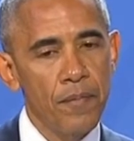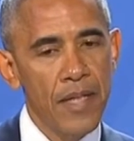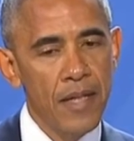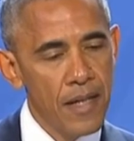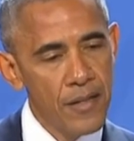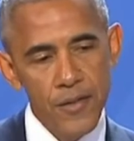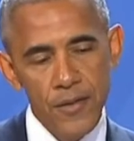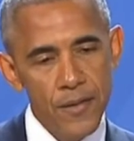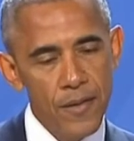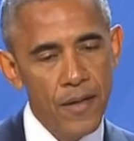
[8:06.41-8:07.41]

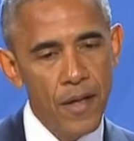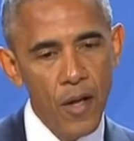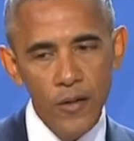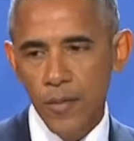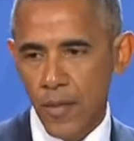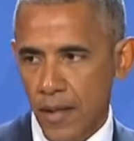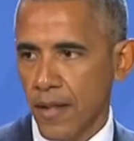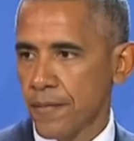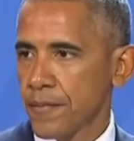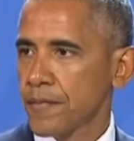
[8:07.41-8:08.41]
because
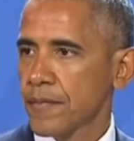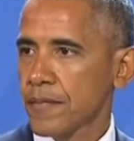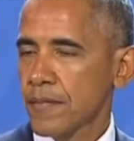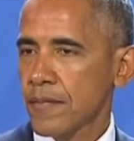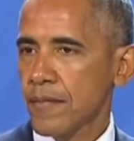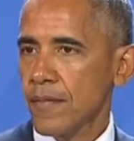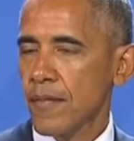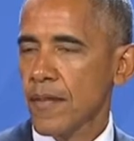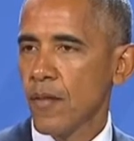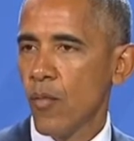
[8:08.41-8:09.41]
ultimately
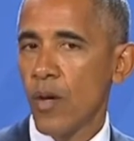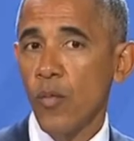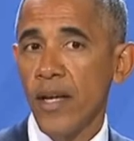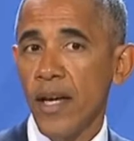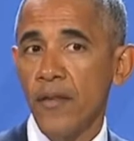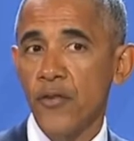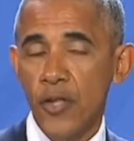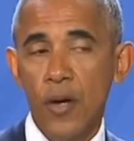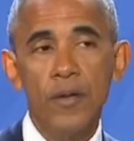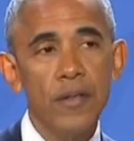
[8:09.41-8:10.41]
what we have
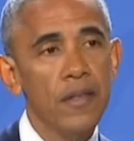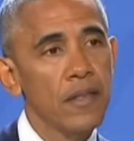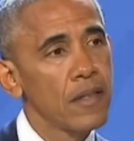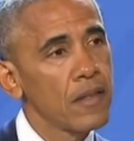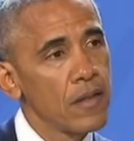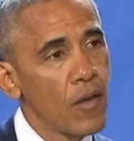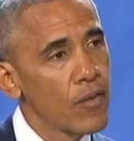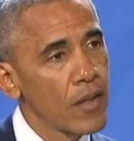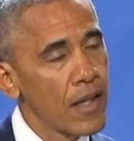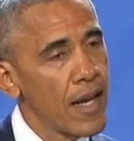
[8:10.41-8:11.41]
shown
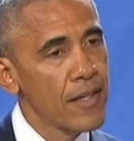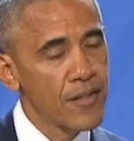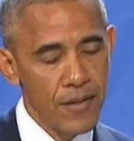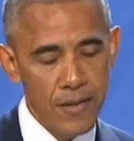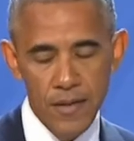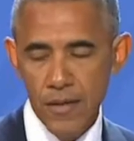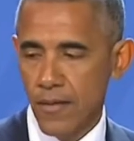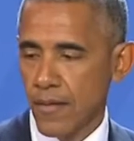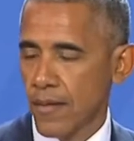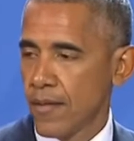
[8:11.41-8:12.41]
over the last
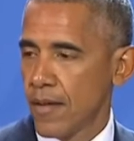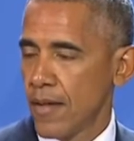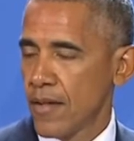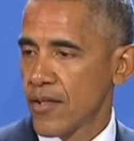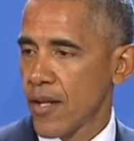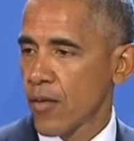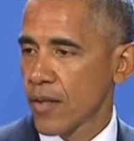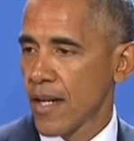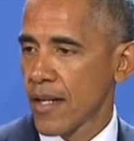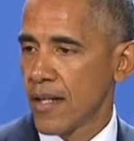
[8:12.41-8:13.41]
several
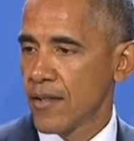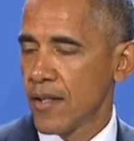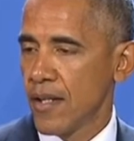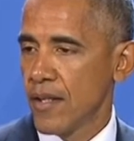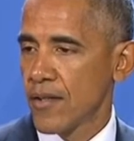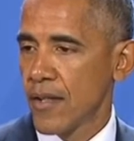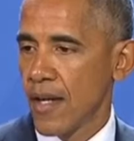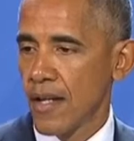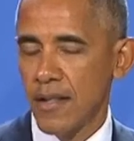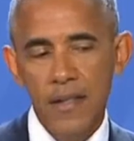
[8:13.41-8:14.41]
decades is
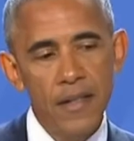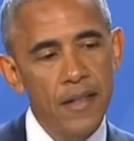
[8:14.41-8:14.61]
that